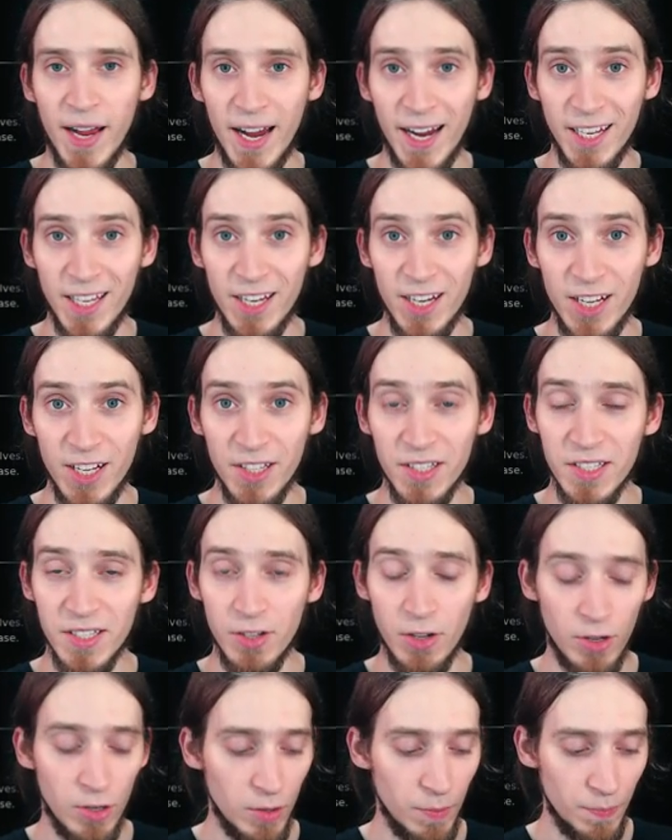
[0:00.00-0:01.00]
I can
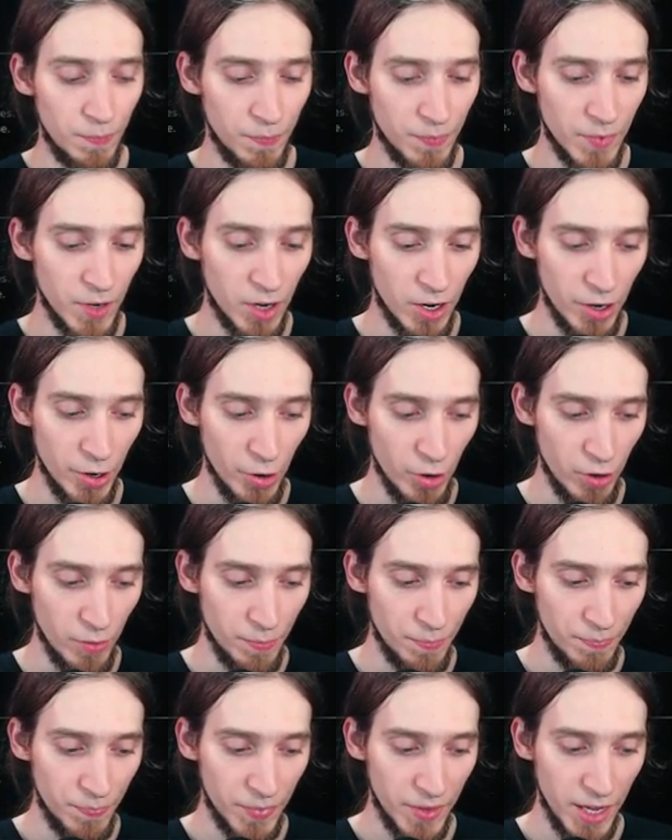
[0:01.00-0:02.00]
install Ardour.
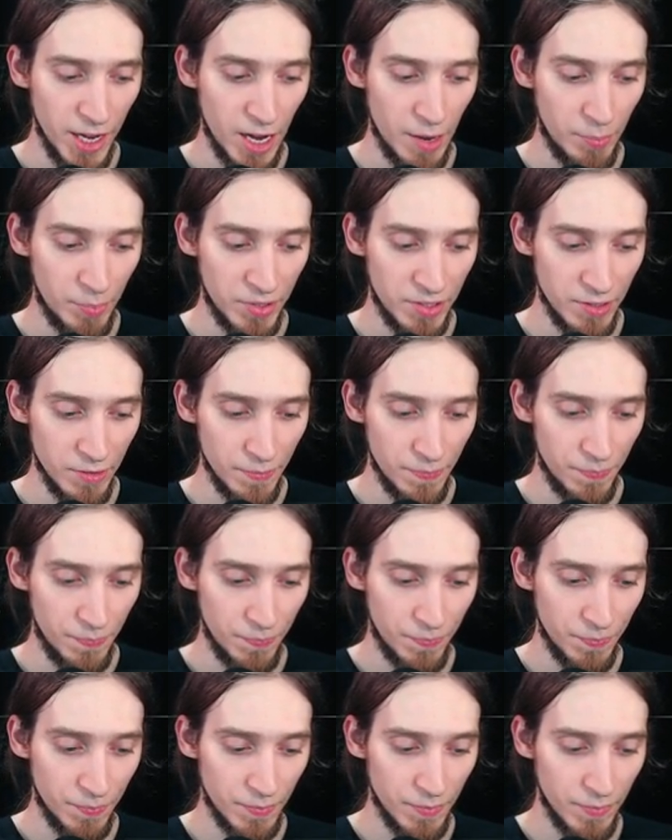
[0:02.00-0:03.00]
Apt
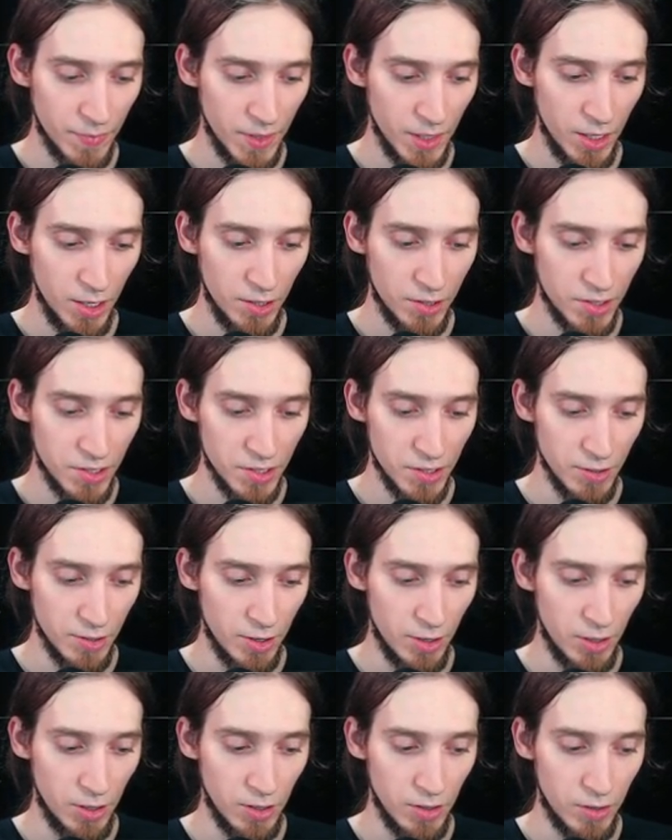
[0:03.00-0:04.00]

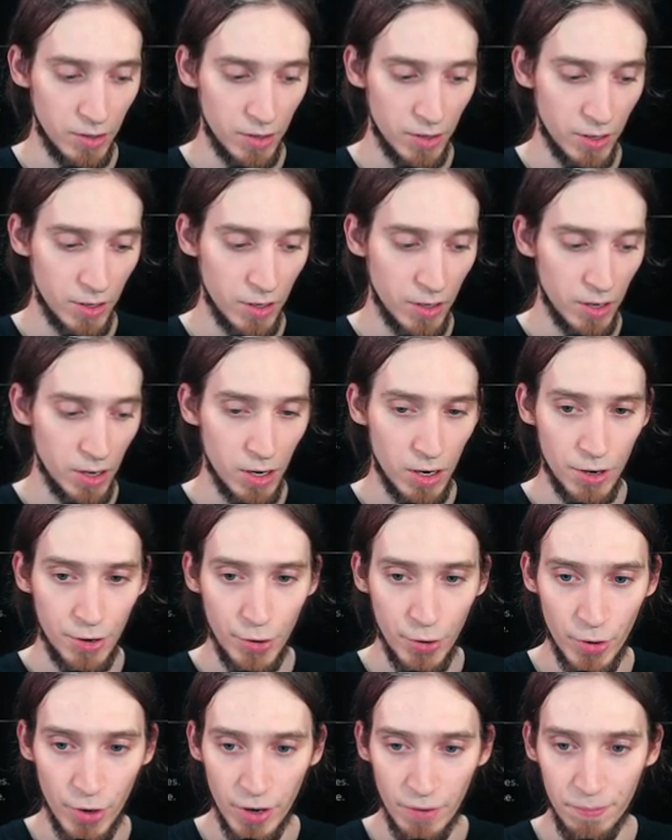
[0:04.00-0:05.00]
install
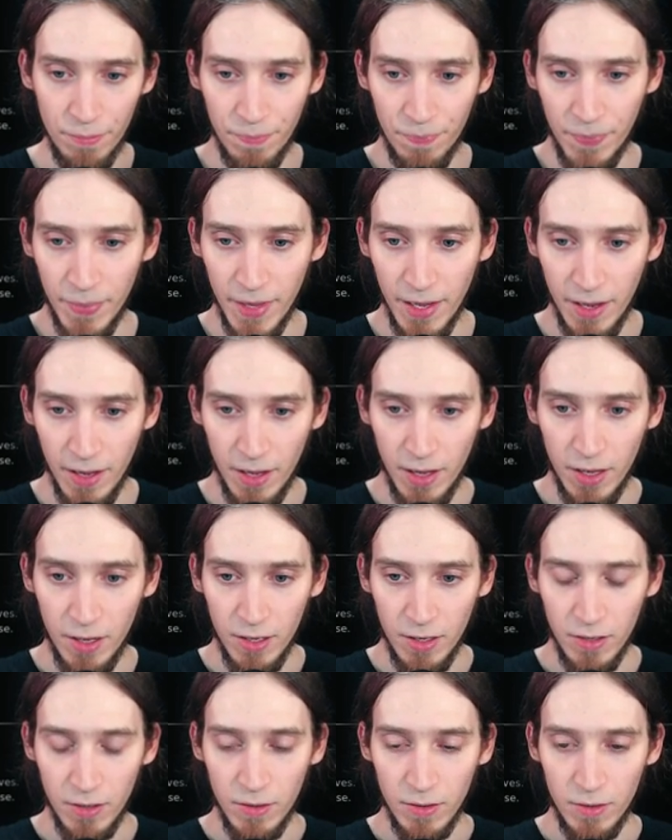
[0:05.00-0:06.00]
Ardour.
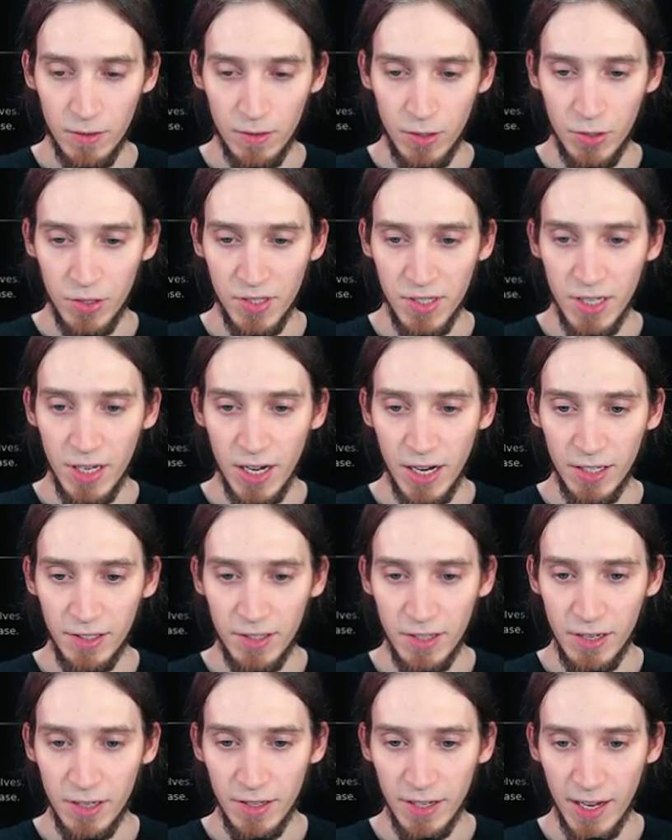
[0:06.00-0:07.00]
You see, I
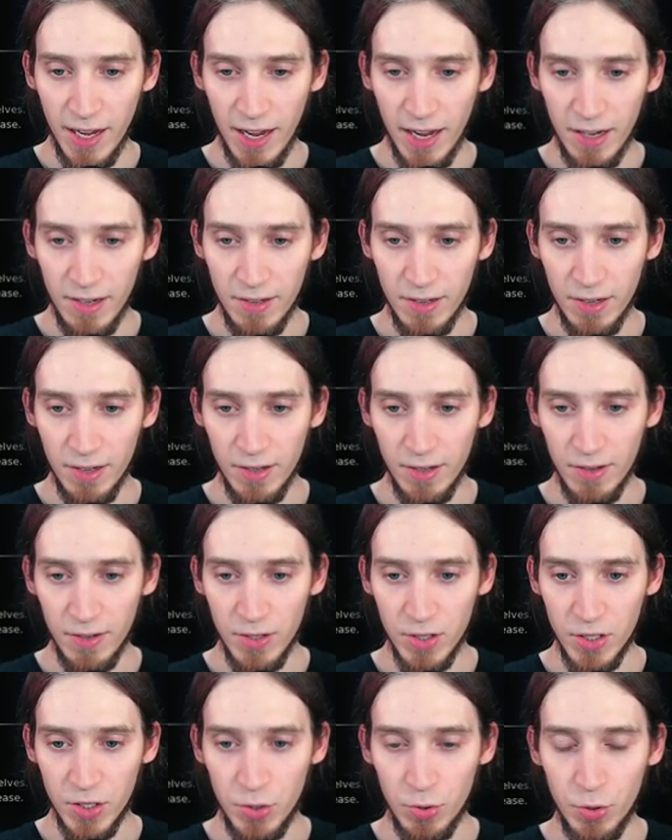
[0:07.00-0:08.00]
didn't add
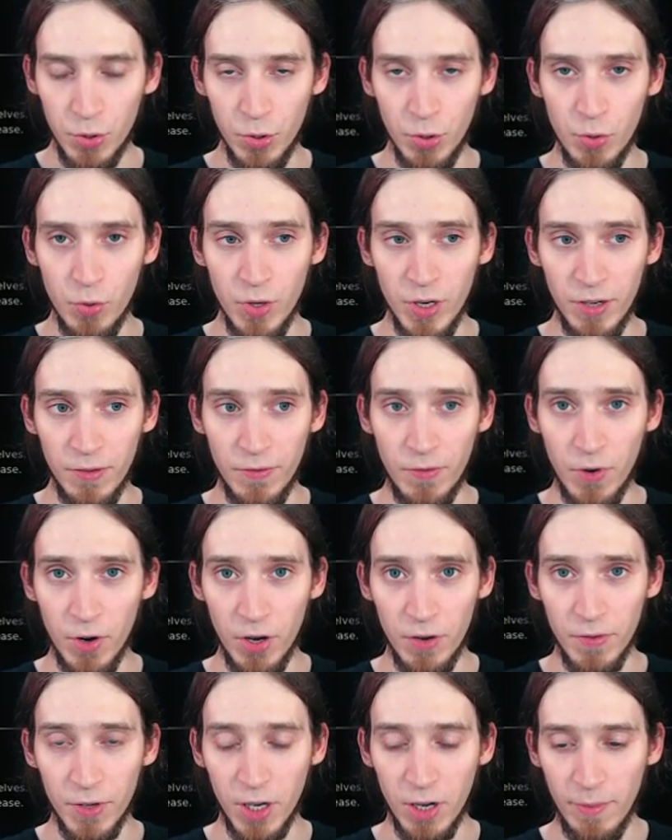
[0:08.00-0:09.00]
sudo in
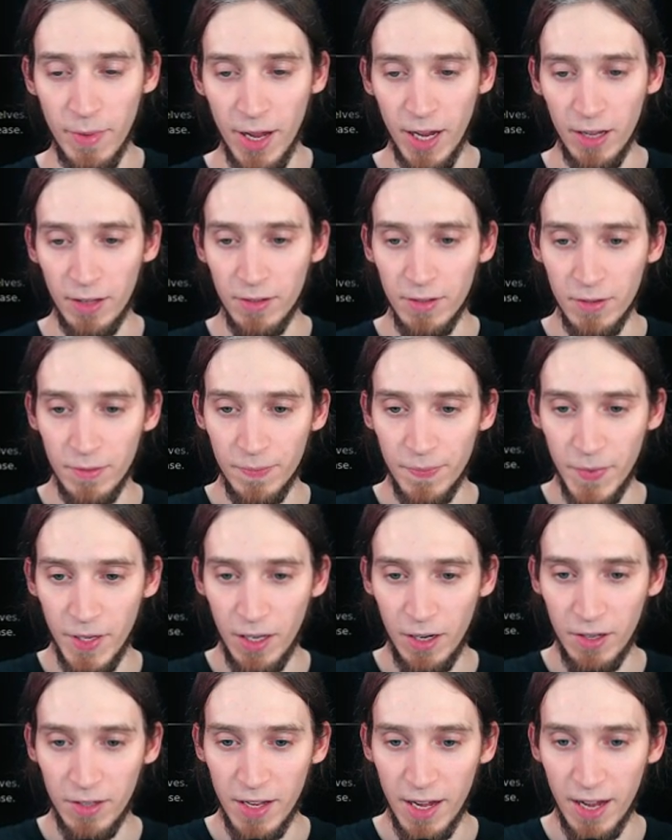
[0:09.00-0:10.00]
front of a command,
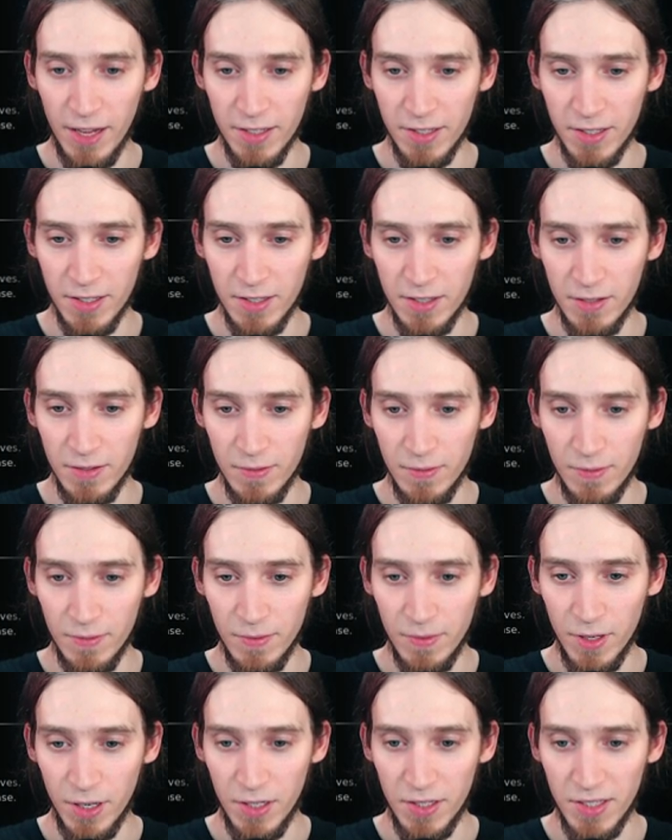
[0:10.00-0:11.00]
and it asks,
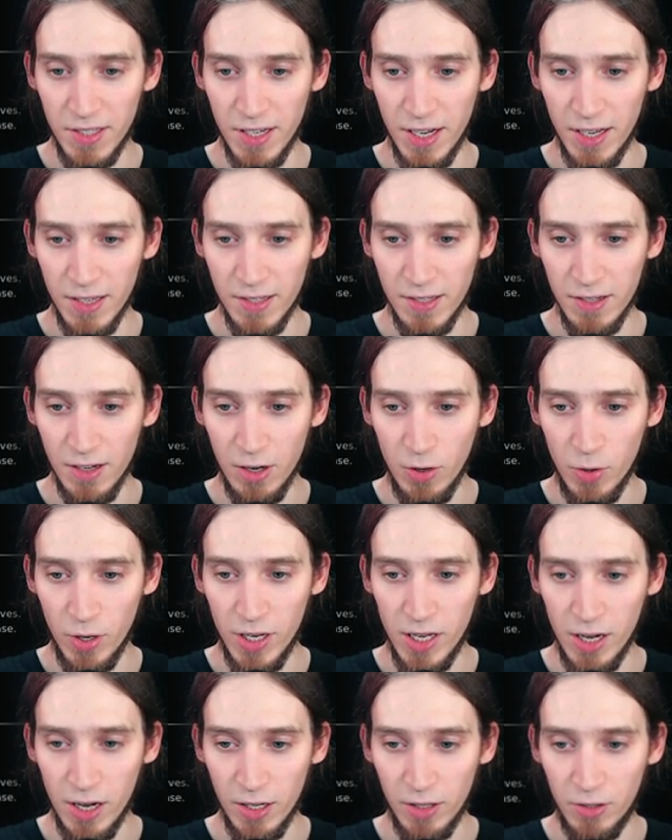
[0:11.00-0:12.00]
and it says, oh,
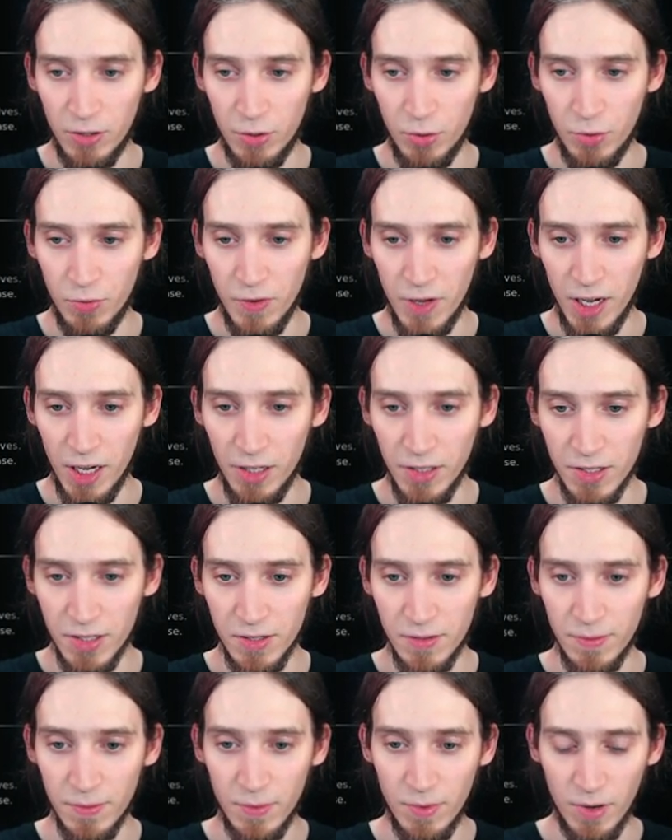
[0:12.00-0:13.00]
cannot do
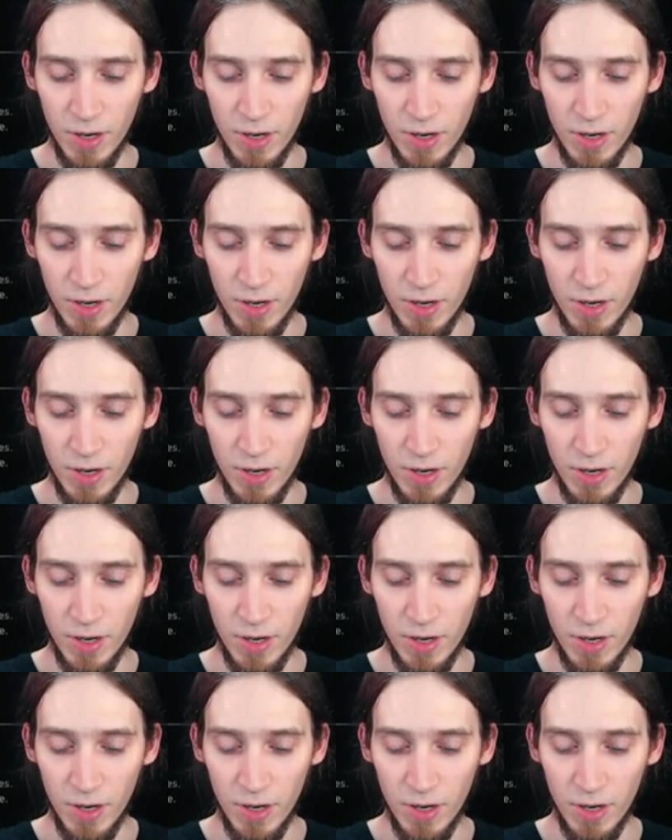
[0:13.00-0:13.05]
things.